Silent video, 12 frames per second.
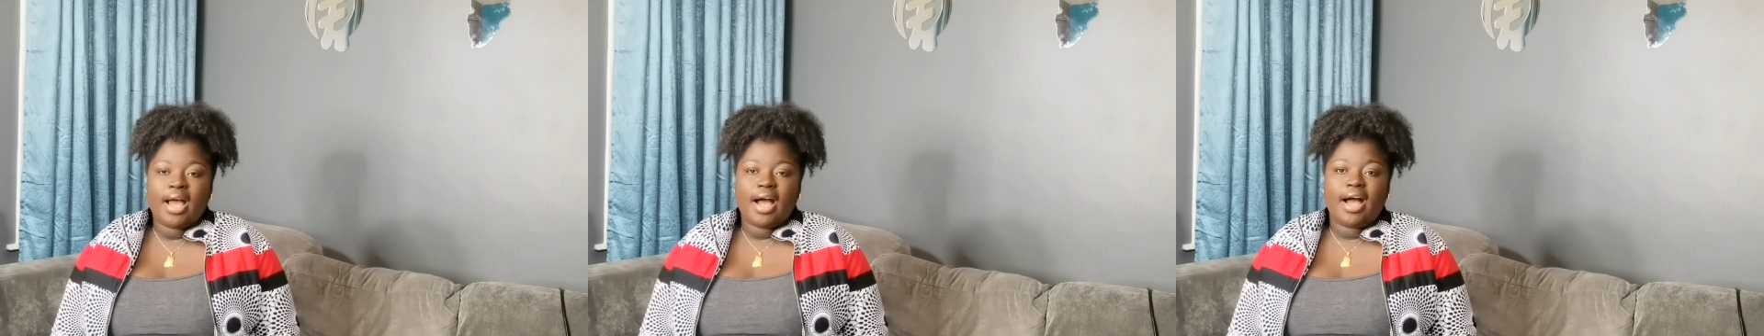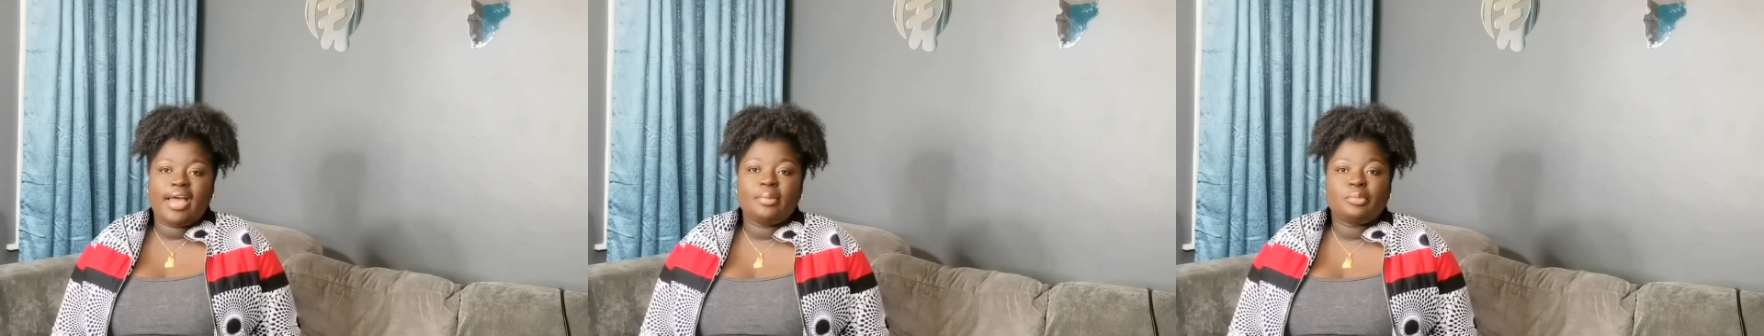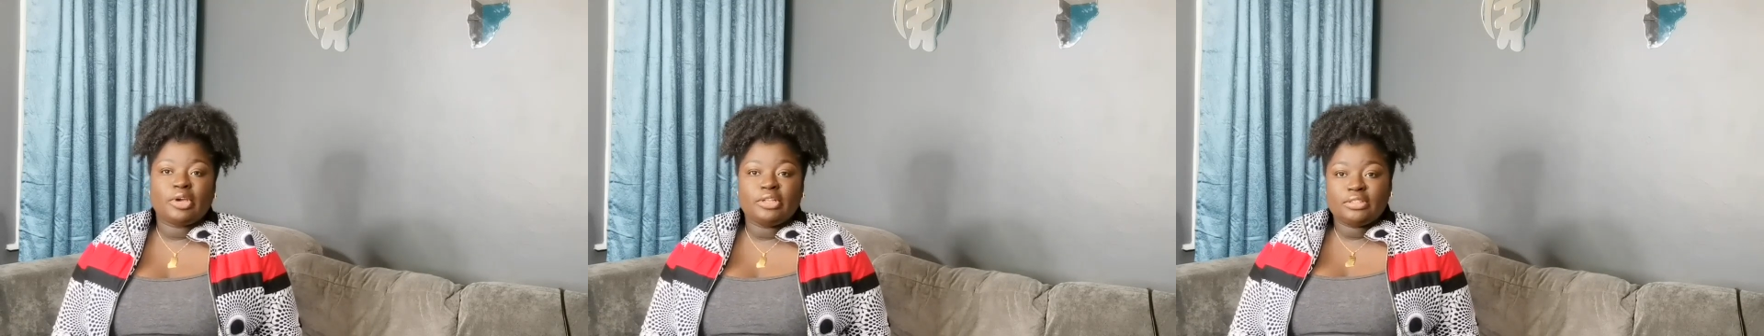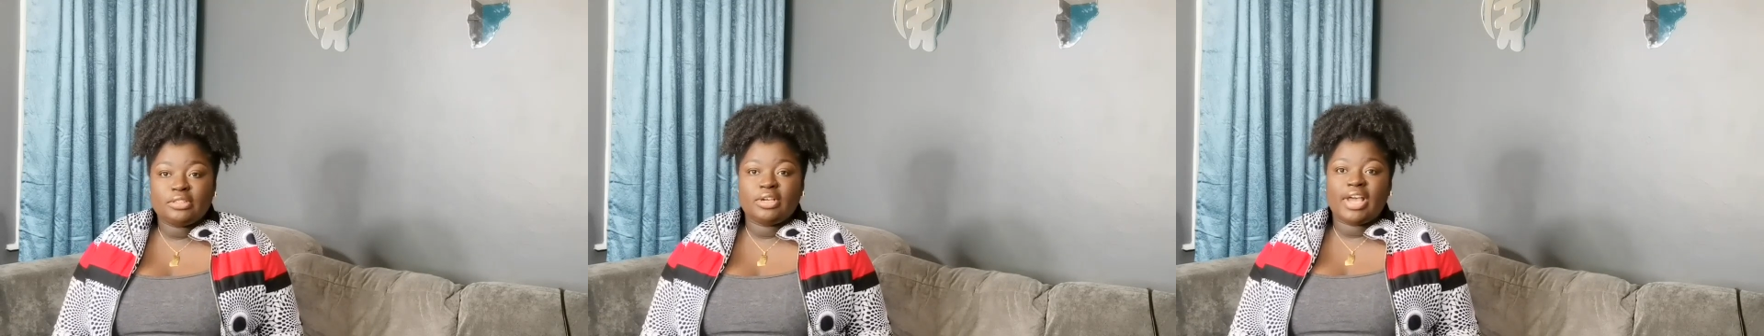I am
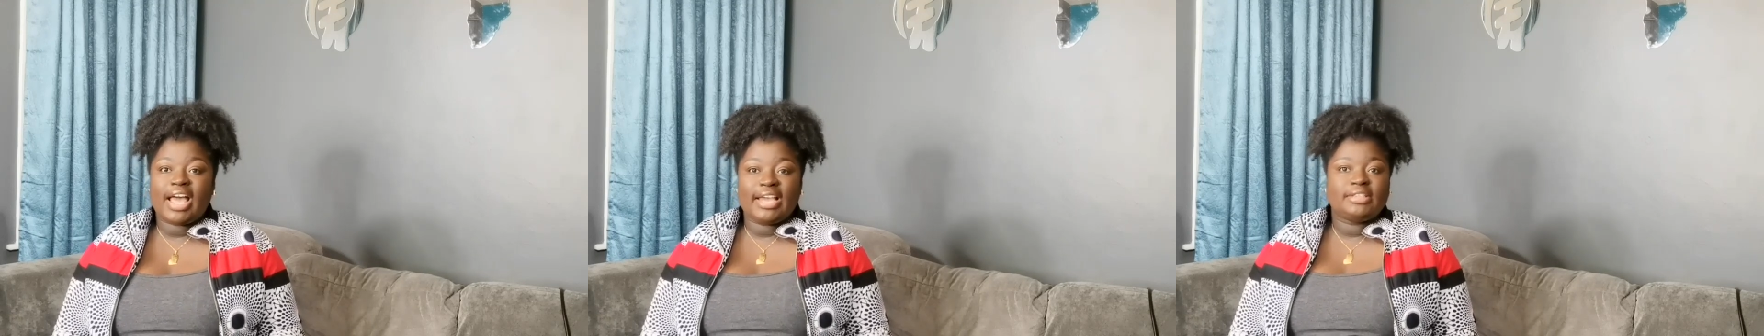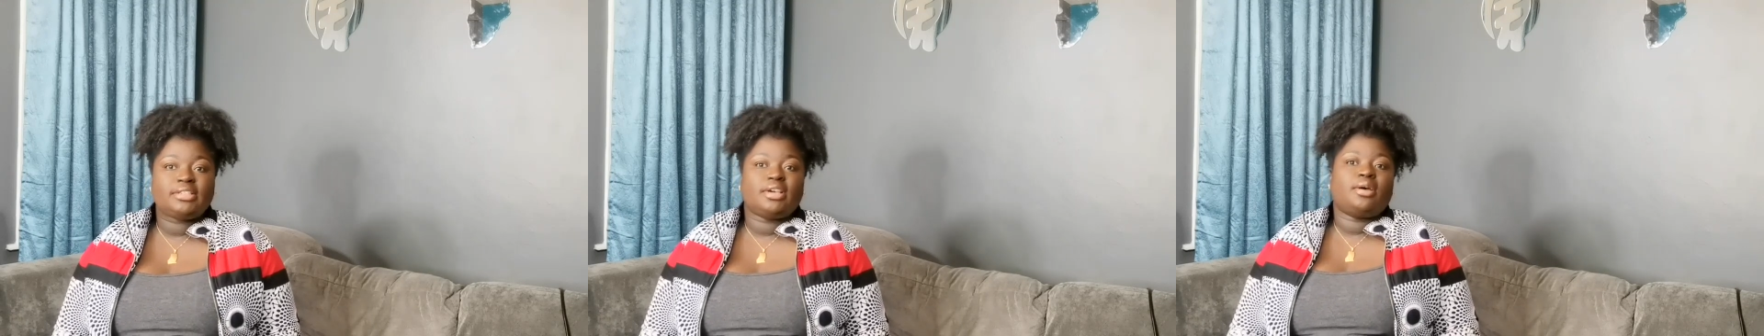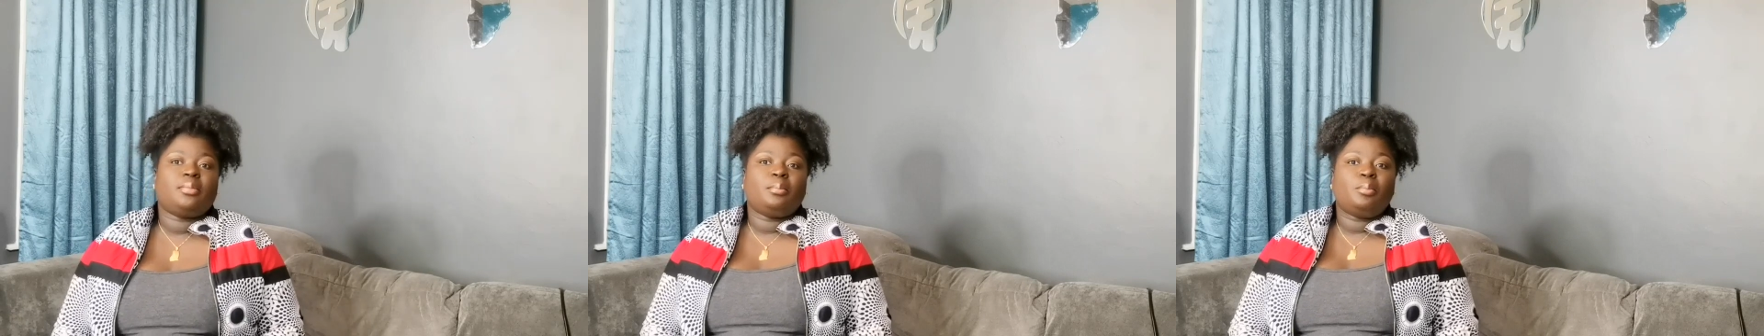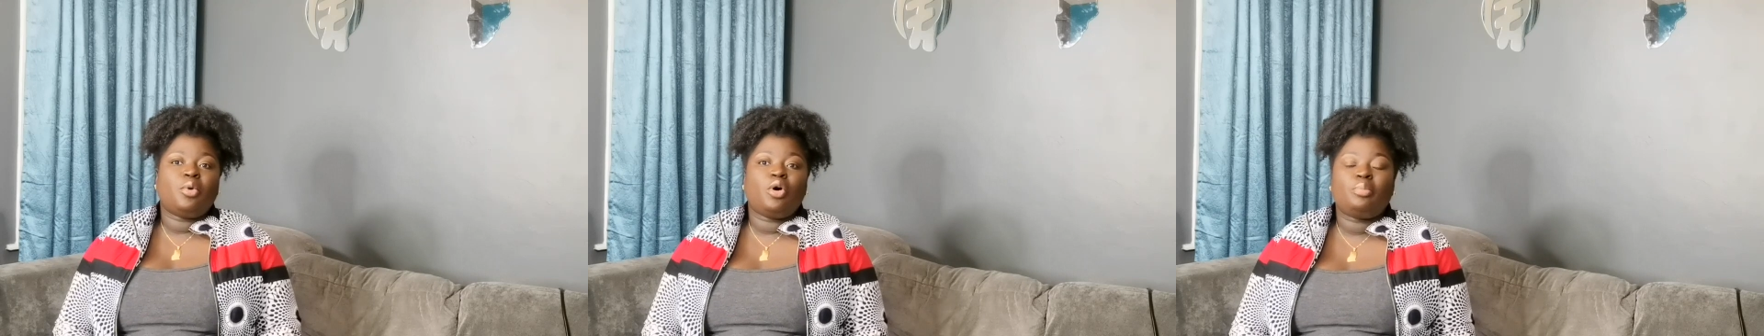going to add
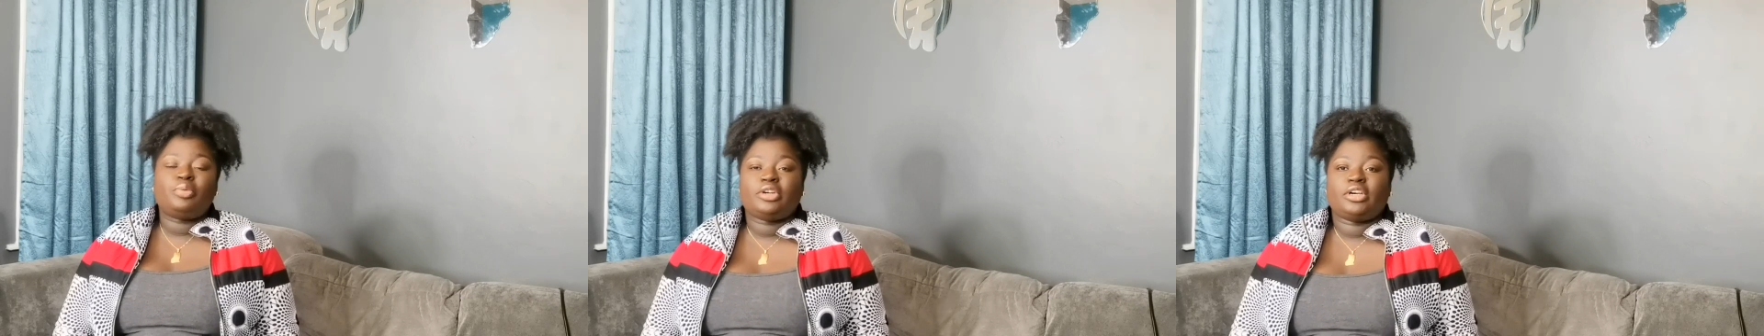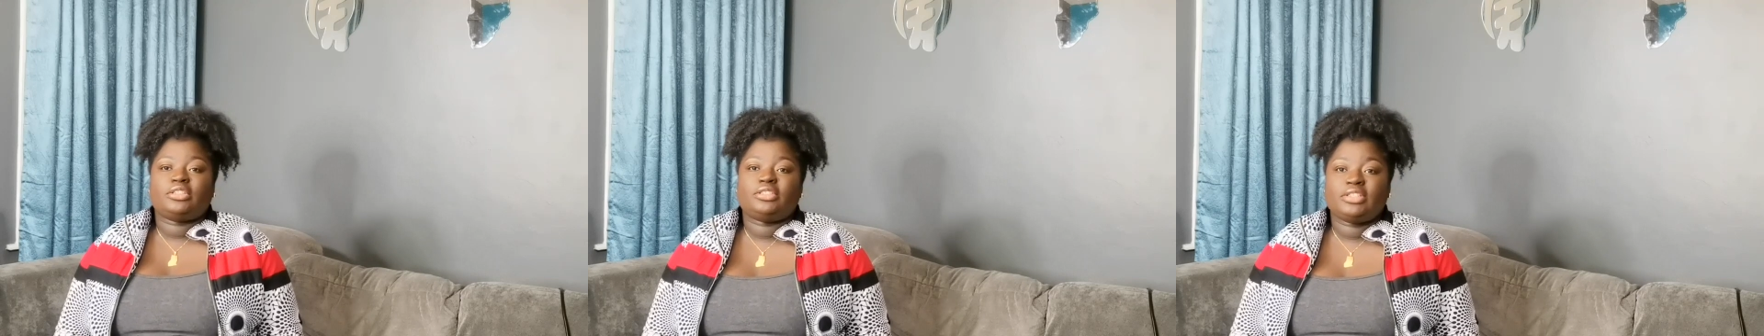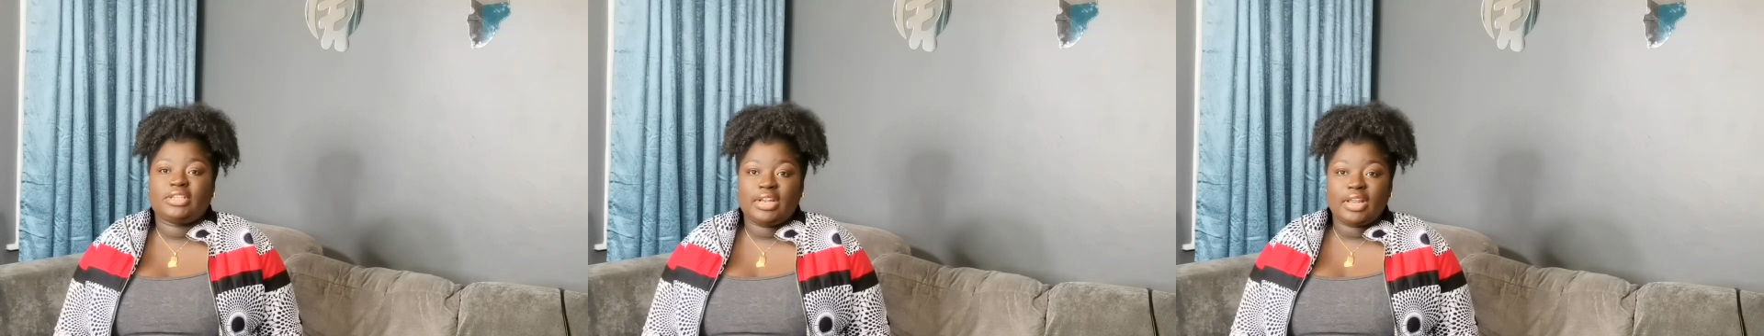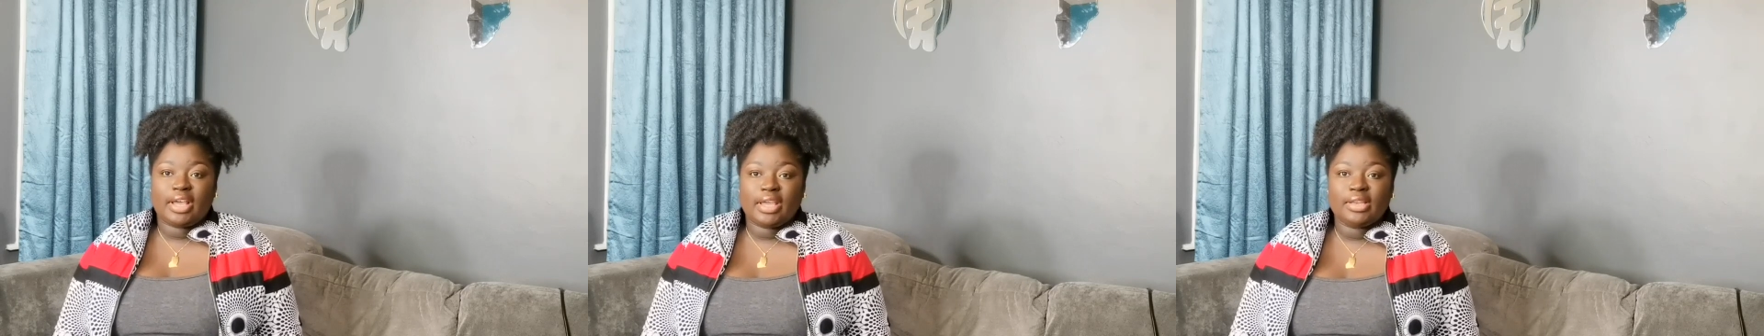more products to the
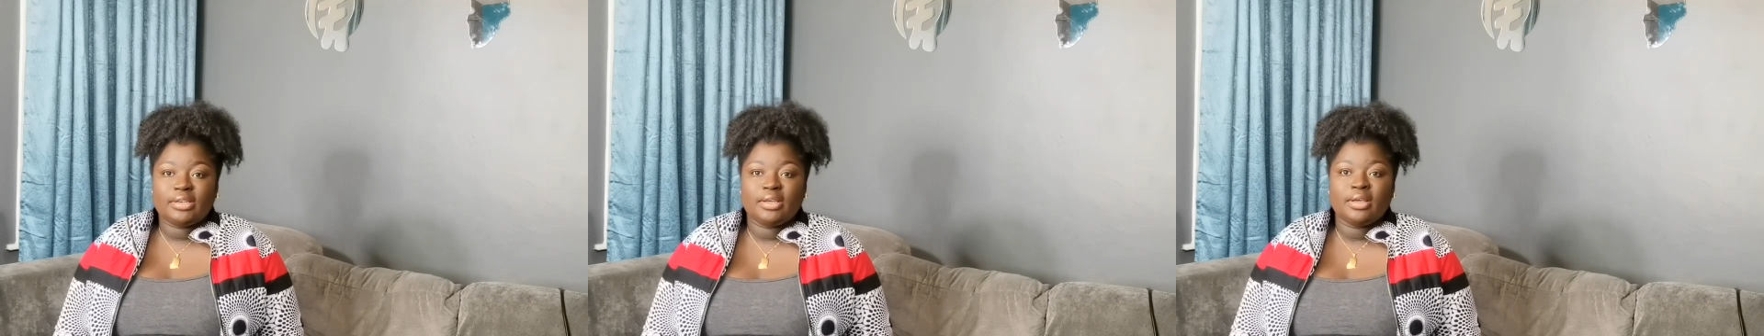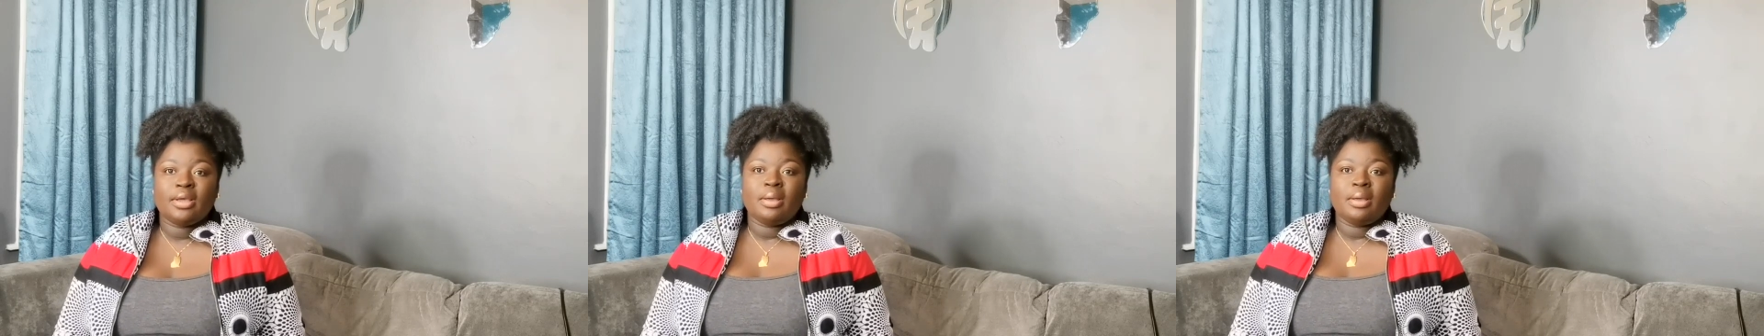line,